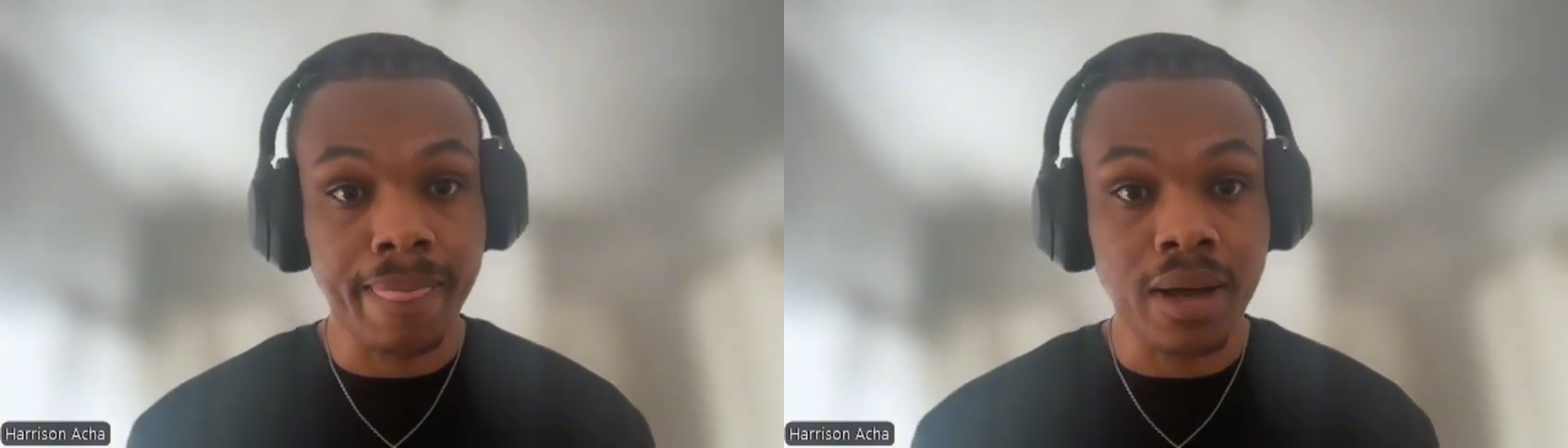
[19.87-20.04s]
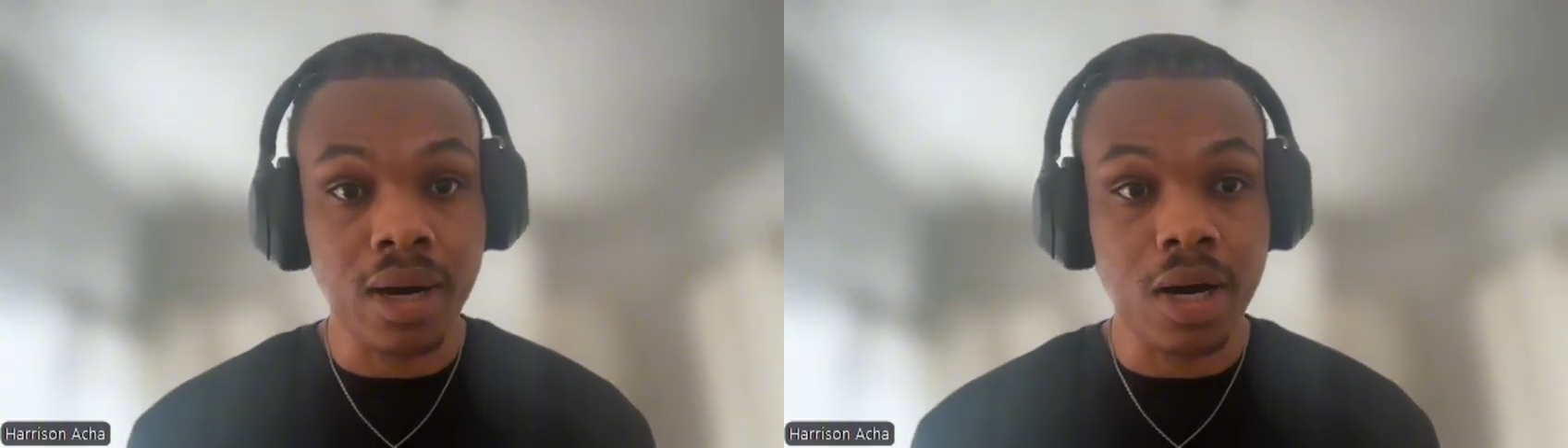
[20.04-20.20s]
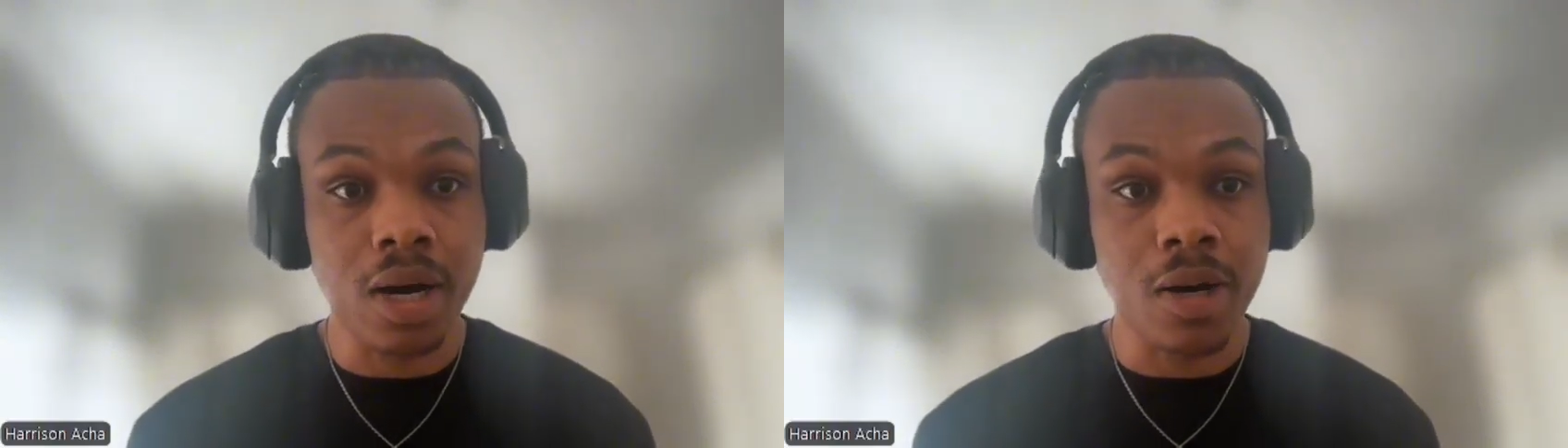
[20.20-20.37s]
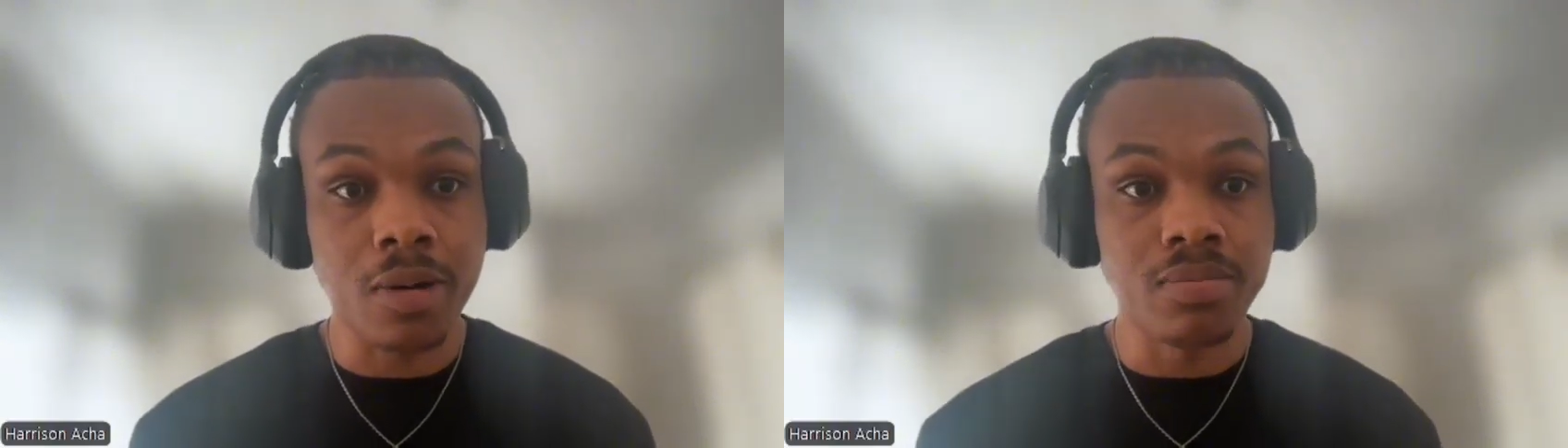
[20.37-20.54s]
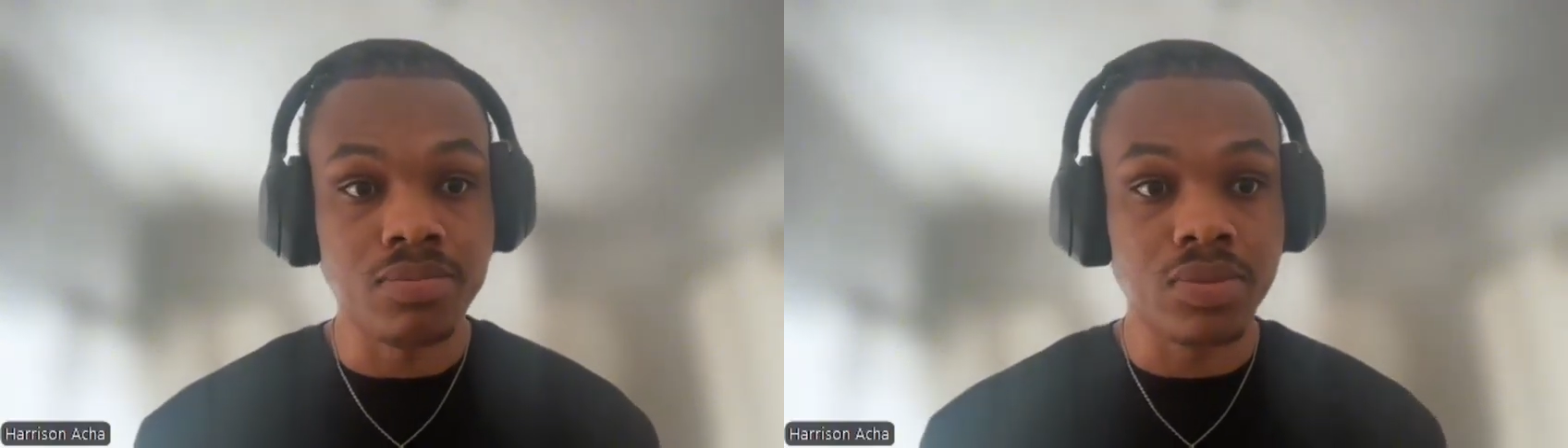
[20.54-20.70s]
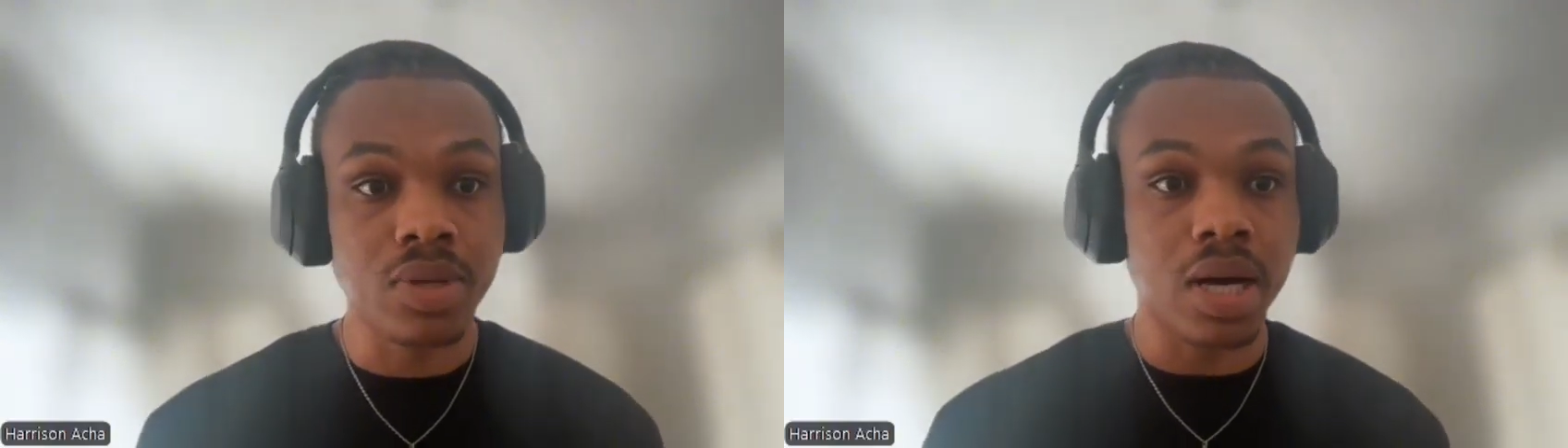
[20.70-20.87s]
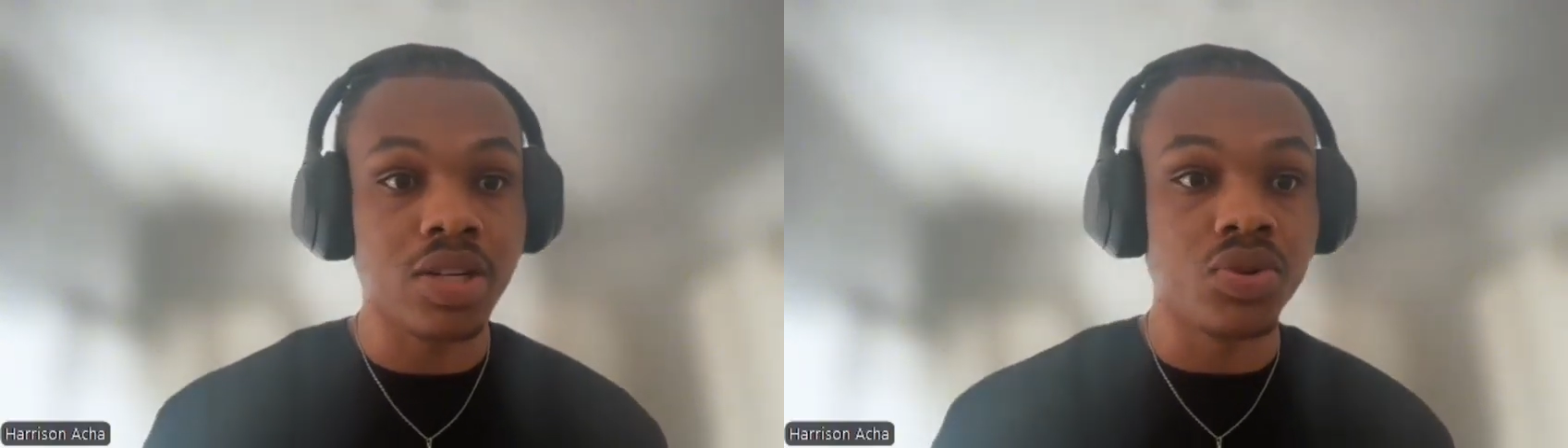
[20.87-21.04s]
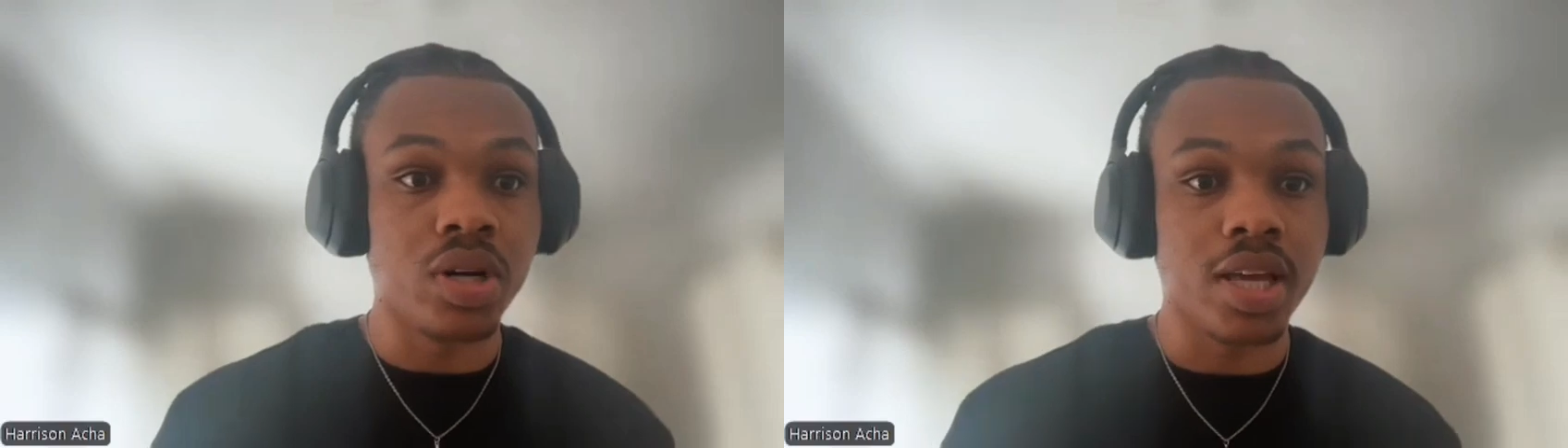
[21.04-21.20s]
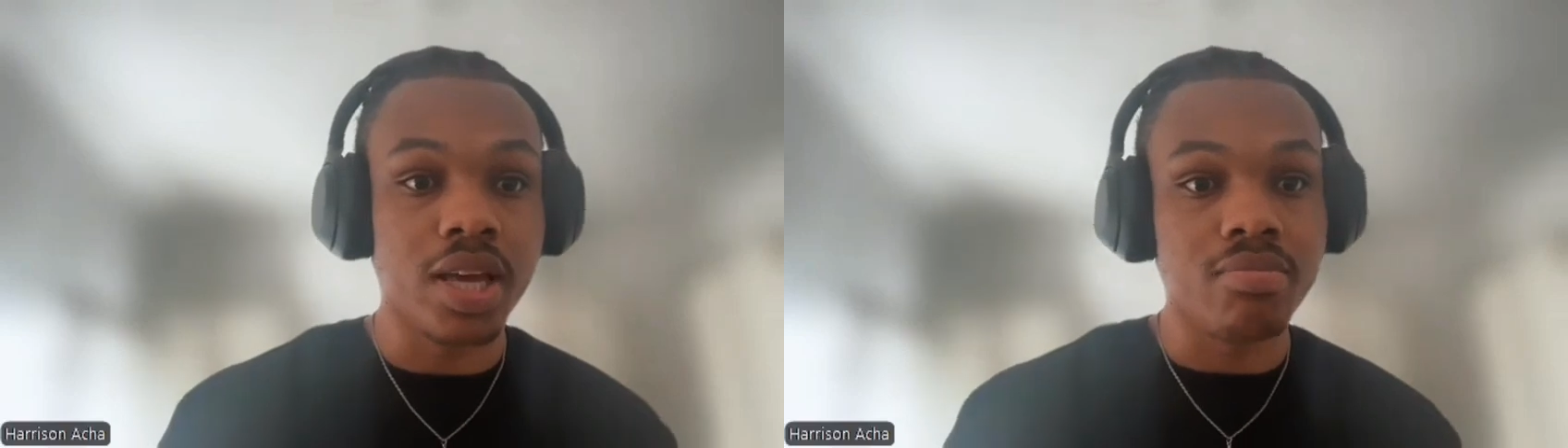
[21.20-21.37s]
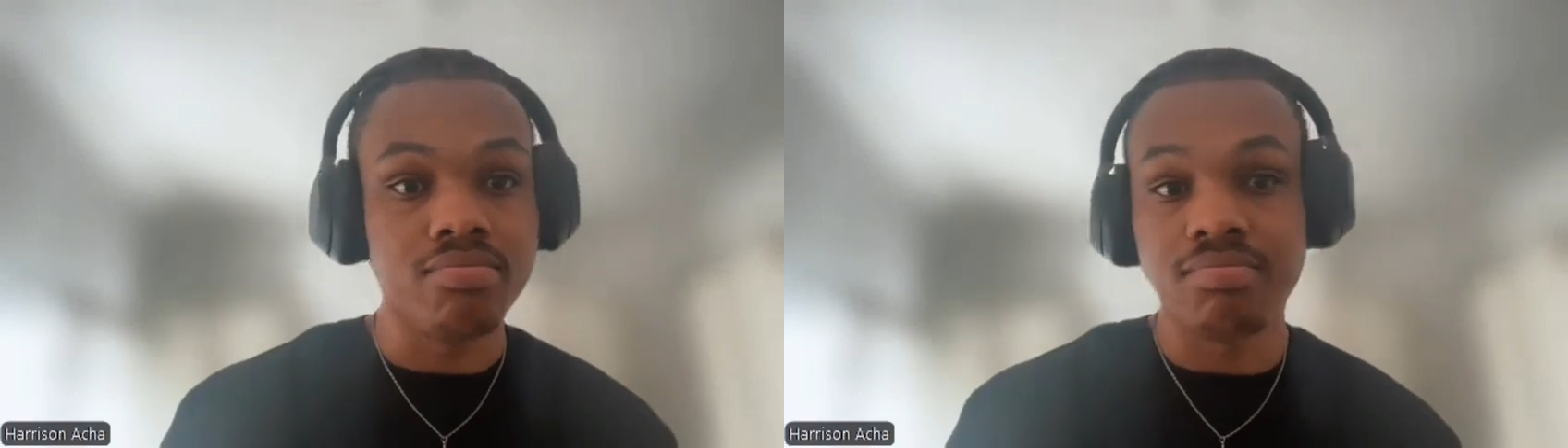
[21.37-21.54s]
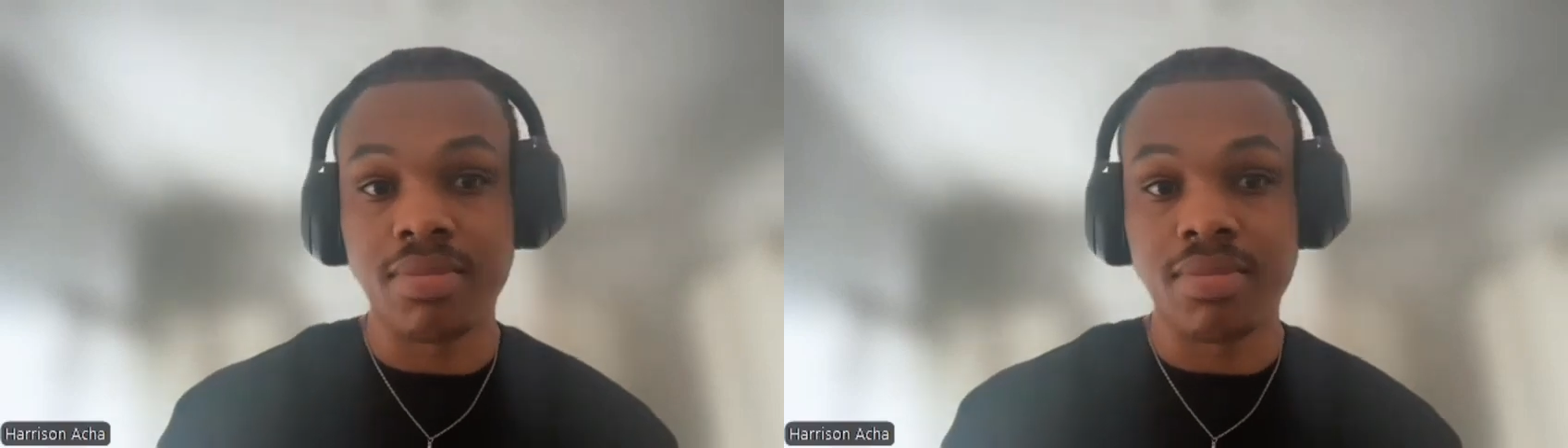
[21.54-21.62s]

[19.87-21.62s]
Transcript: Um, actually